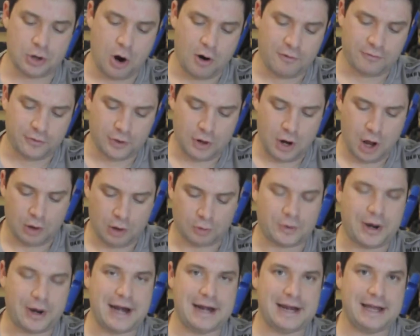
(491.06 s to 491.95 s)
So an
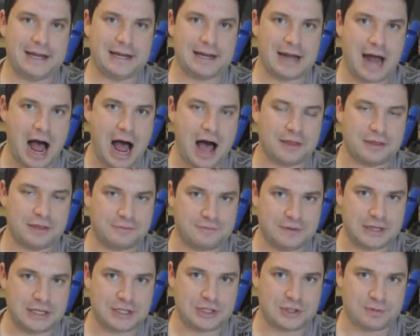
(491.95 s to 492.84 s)
overall rating
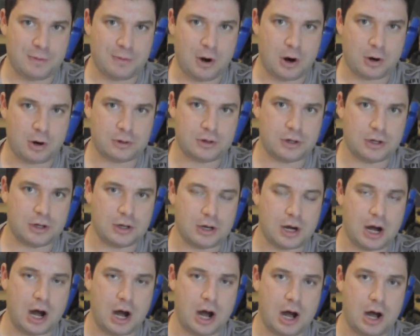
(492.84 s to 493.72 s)
on the VSmoke,
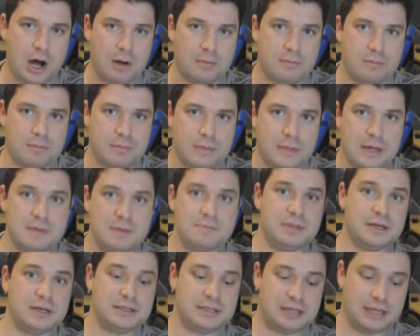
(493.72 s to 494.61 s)

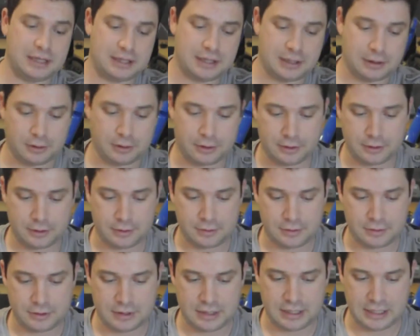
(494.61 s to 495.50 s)
in
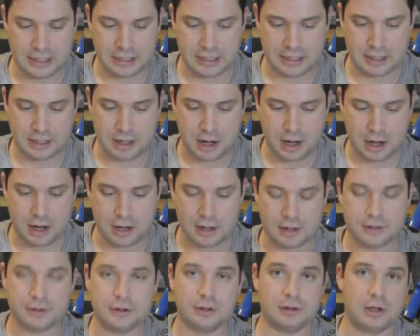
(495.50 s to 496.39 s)
particular the
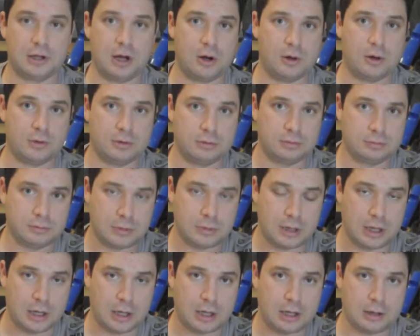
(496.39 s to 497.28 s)
low
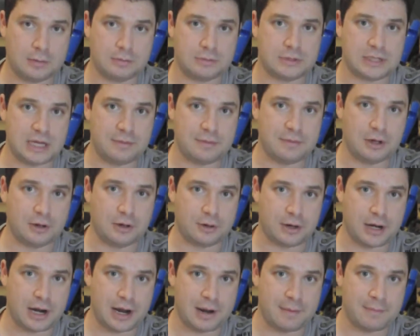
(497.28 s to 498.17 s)
10
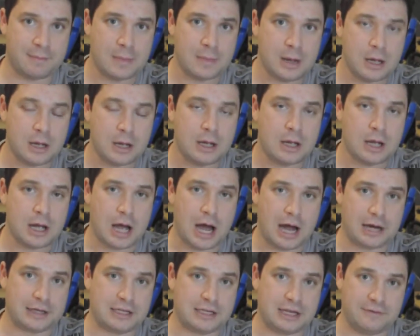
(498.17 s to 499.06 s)
milligram,
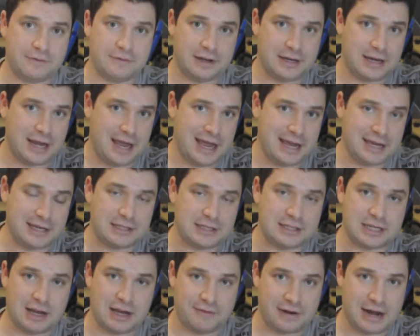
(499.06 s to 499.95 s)
I'd give it
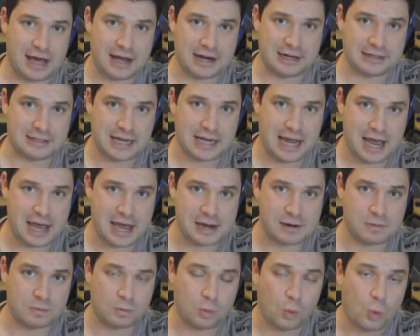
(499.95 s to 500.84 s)
a 7 out of
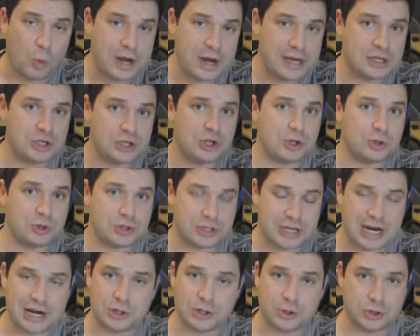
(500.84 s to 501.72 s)
10 when
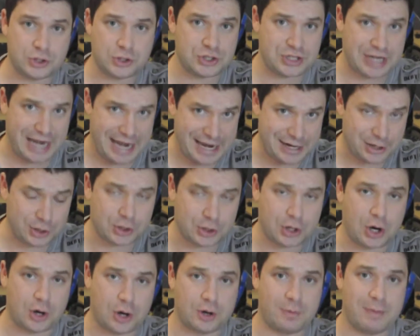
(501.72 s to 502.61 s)
used on your
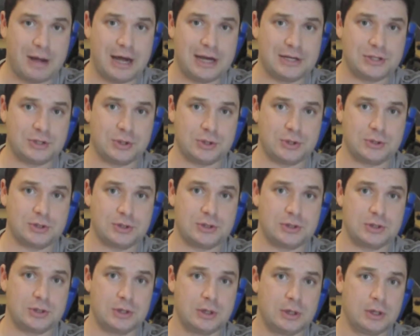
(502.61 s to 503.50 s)
standard
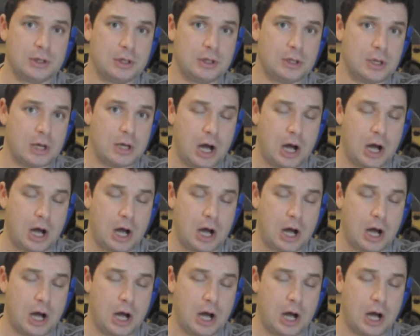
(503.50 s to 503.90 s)
cartomizers.